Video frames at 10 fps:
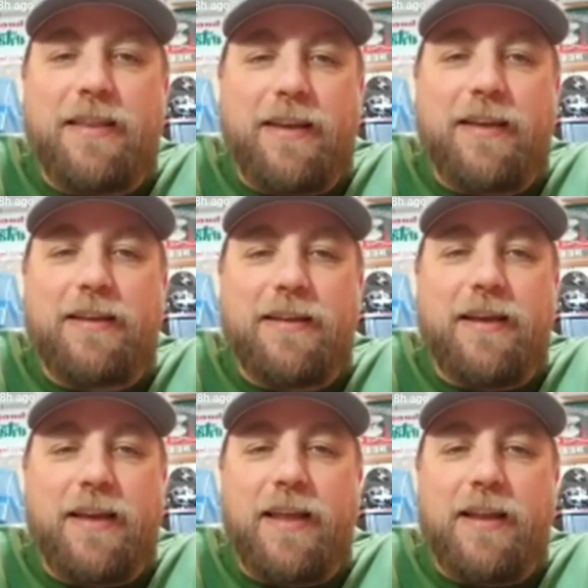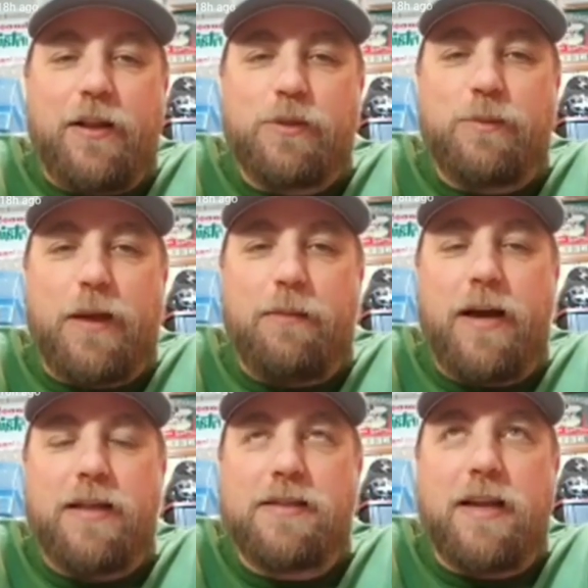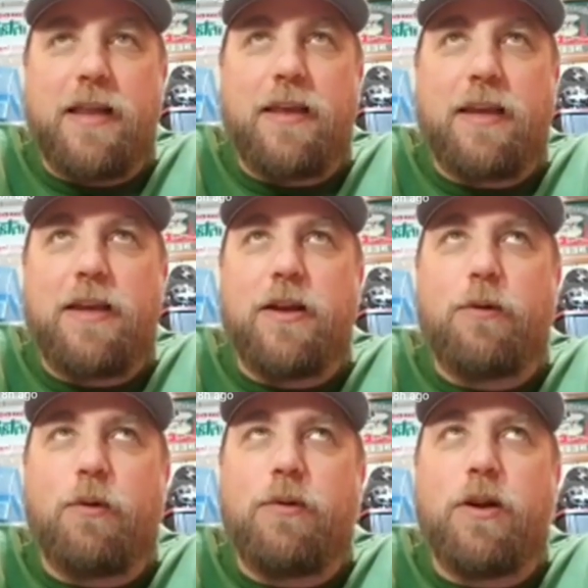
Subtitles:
I think, and getting those big bites. And I think here, where